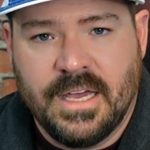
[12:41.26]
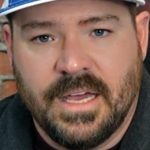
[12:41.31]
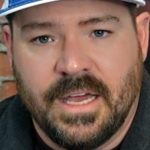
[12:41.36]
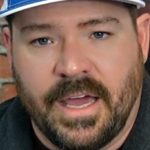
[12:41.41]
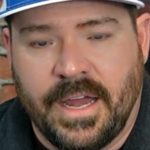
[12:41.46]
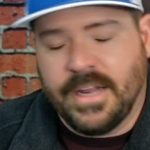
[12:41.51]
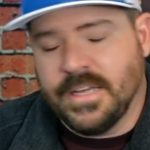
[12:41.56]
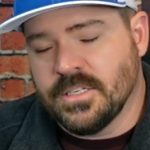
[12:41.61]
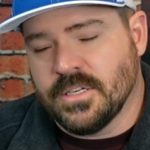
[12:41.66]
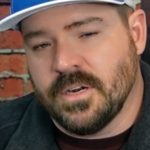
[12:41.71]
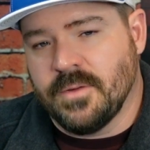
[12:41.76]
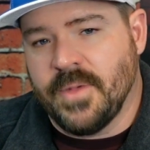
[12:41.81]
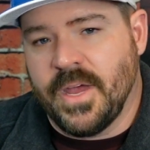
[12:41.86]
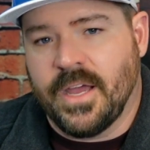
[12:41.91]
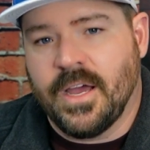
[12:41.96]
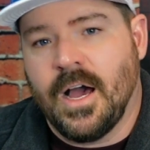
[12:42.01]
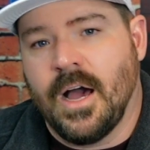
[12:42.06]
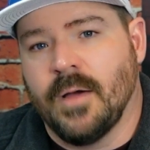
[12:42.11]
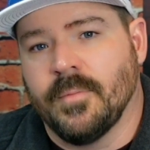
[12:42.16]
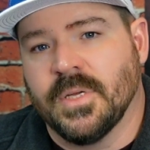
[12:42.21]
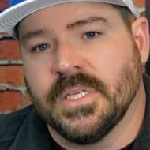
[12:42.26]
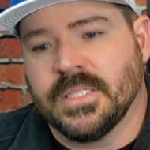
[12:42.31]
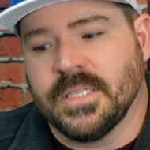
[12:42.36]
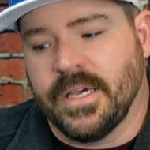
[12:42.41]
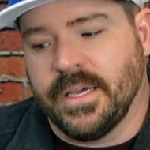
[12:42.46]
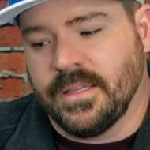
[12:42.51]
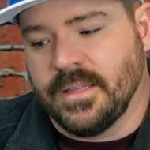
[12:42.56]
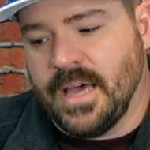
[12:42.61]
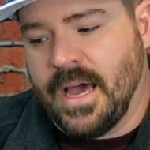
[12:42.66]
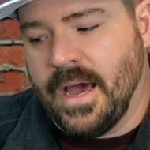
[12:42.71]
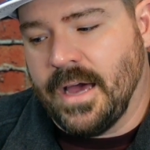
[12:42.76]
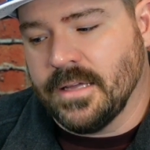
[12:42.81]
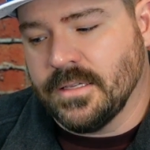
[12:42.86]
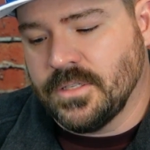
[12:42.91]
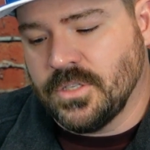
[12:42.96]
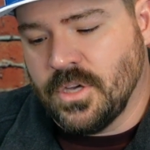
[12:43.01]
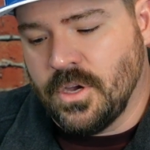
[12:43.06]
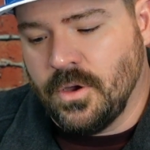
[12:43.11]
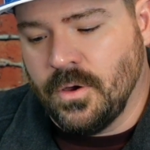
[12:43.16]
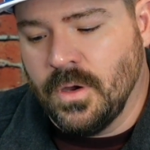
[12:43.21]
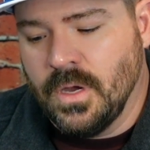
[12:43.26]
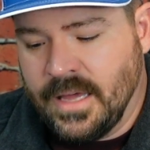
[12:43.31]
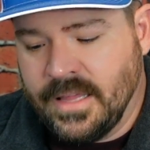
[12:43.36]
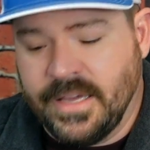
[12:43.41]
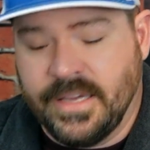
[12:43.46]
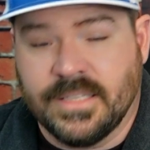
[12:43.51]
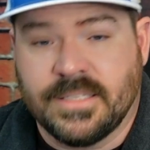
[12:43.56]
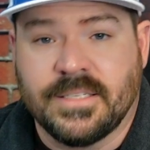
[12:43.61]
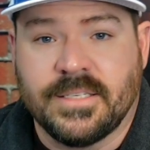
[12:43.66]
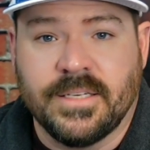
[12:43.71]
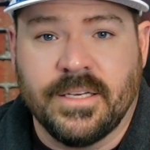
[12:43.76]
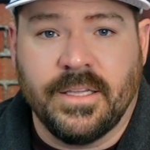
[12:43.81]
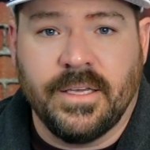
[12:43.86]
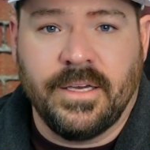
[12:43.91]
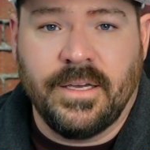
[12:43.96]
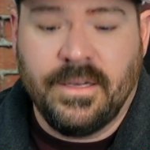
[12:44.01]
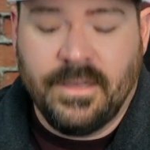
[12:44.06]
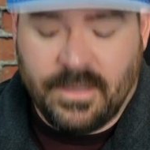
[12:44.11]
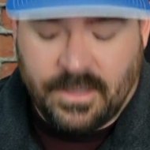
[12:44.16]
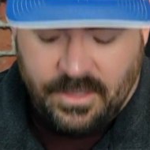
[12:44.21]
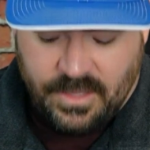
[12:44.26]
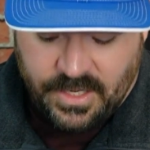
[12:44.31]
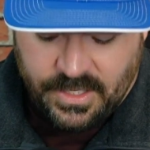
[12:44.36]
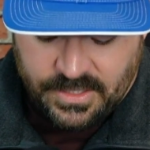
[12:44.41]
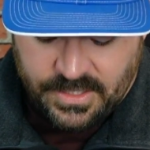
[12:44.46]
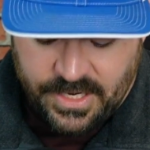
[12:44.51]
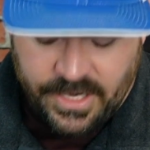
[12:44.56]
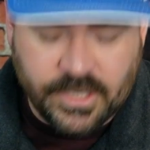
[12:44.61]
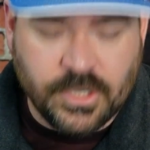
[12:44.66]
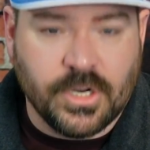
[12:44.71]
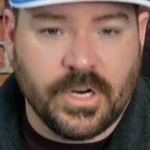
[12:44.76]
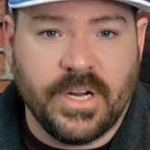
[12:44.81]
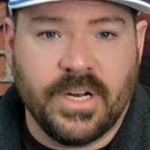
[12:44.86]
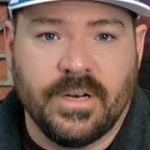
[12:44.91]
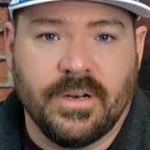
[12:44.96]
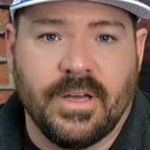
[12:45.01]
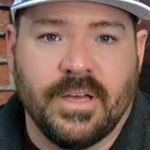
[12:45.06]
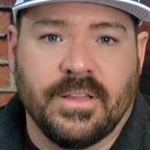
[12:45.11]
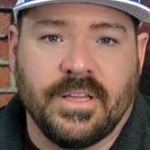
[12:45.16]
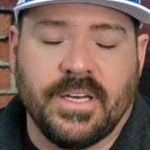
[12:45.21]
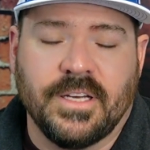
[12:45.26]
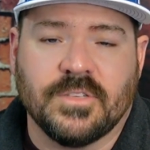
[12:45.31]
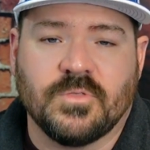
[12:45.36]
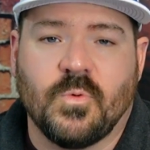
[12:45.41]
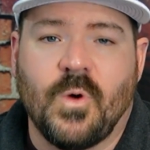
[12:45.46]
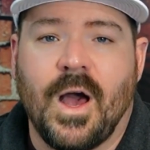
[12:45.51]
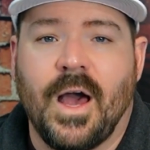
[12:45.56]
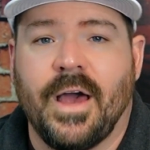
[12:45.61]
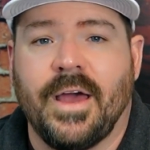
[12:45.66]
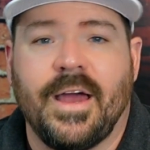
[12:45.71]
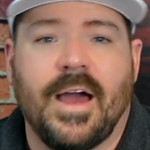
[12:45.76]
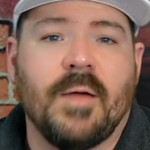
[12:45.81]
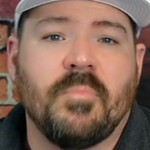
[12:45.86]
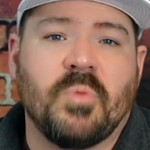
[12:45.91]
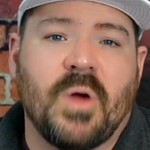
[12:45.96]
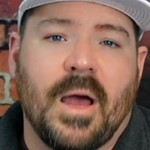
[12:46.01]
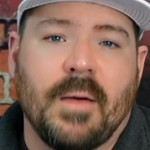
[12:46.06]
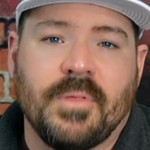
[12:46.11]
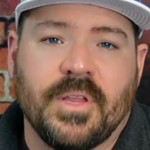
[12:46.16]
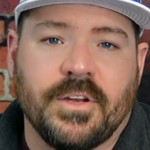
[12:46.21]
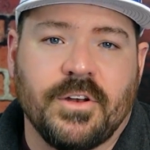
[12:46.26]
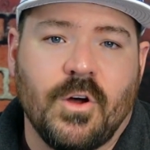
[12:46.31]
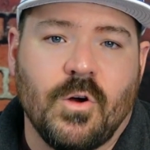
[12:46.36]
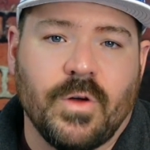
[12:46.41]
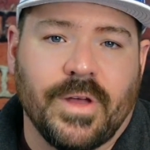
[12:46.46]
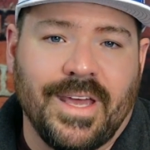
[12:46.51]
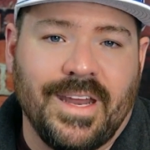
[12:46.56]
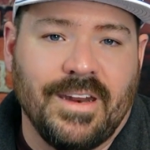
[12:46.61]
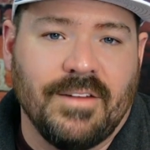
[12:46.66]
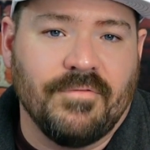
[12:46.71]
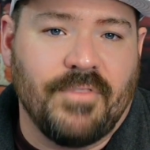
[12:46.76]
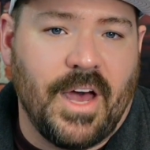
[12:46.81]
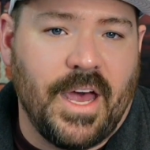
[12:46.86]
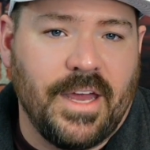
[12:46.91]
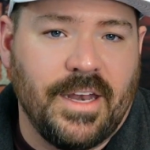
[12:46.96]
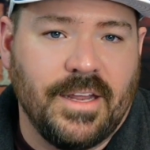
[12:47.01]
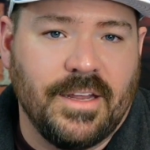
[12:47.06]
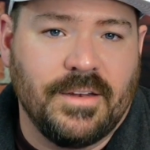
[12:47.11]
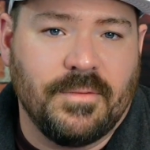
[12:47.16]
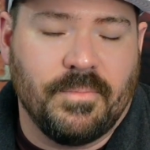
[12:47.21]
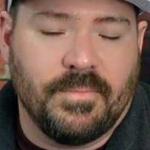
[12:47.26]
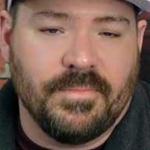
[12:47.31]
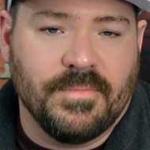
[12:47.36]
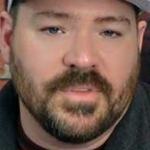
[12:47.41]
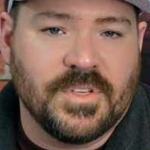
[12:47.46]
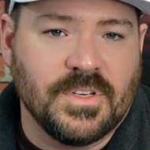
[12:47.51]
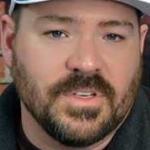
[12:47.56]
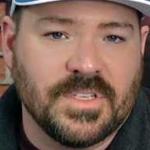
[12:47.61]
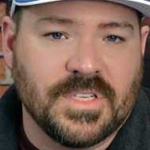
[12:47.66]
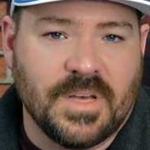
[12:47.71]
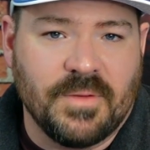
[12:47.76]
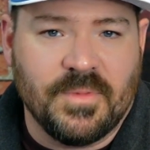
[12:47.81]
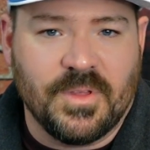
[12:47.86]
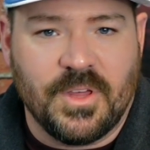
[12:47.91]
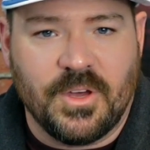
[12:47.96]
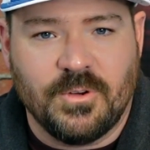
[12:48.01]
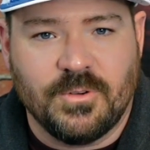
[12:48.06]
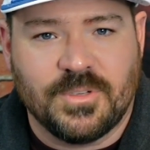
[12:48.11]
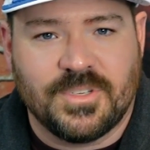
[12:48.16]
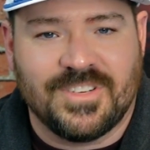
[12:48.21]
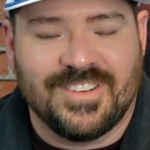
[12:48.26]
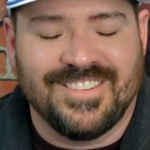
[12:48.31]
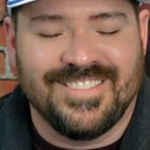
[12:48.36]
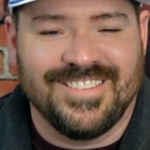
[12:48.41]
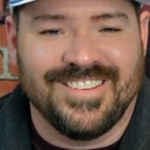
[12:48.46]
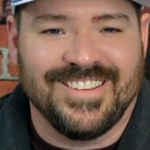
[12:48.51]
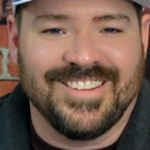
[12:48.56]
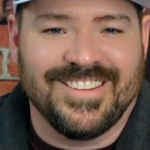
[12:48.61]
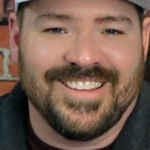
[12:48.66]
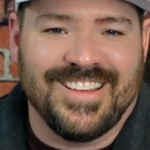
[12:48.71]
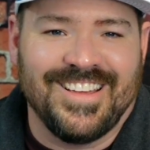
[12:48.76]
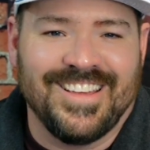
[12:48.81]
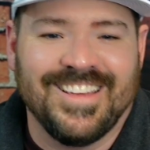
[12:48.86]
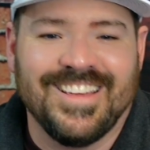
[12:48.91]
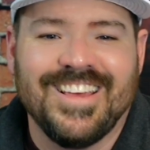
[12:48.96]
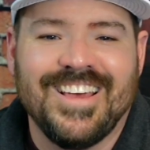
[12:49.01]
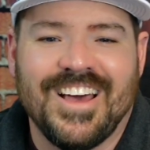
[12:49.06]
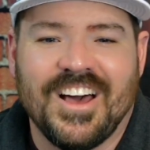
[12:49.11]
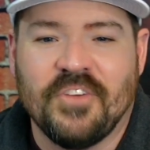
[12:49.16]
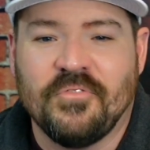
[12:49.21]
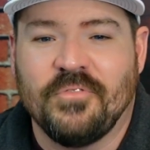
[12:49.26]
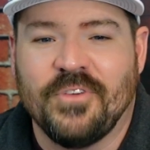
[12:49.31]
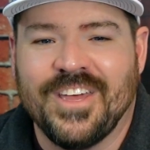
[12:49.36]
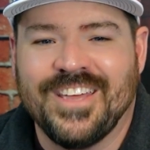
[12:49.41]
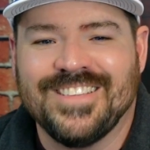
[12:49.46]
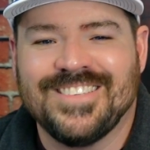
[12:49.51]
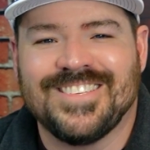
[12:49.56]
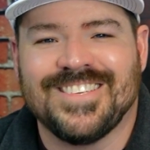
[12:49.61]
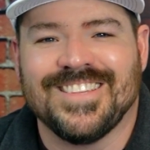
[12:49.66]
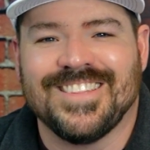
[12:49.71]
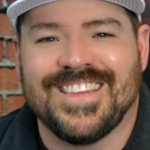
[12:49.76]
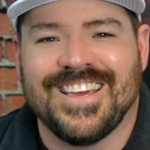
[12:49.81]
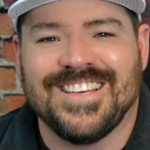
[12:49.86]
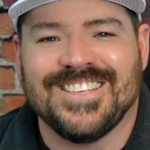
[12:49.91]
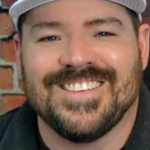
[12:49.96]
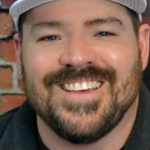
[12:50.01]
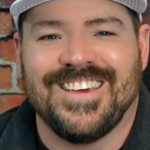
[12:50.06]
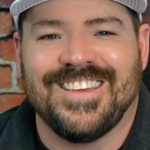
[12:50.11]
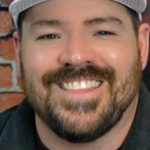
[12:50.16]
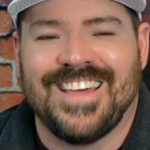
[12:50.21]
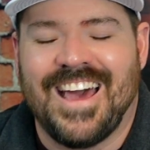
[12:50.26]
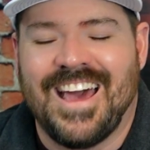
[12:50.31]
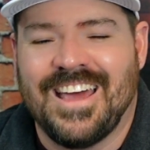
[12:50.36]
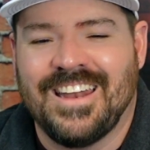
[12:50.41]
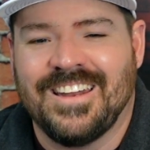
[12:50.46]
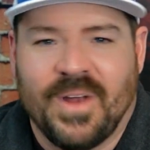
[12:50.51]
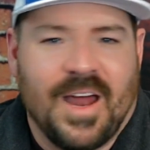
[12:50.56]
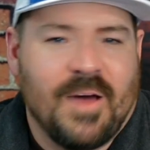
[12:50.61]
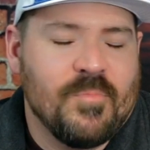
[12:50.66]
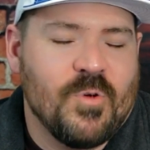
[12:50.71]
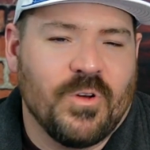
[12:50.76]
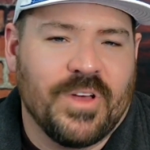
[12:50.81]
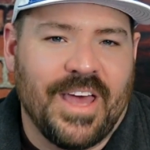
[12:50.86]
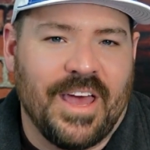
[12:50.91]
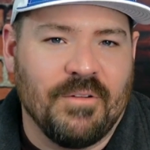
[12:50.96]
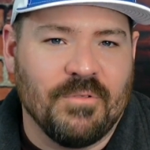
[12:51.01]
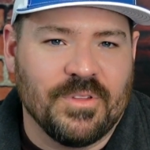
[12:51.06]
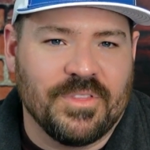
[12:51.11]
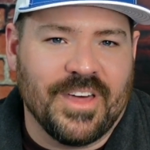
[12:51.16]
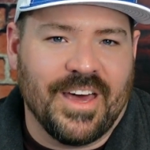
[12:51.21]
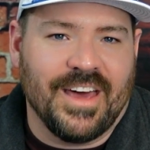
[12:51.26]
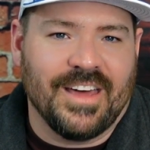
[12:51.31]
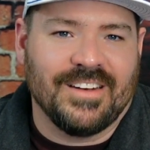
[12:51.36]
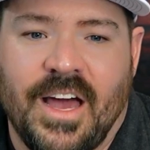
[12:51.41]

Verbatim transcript: and he's gonna make comments like that. So I think it's silly, I think it's ignorant, I think it's why I probably don't get invited to some of those events and things like that, but I'm okay with that.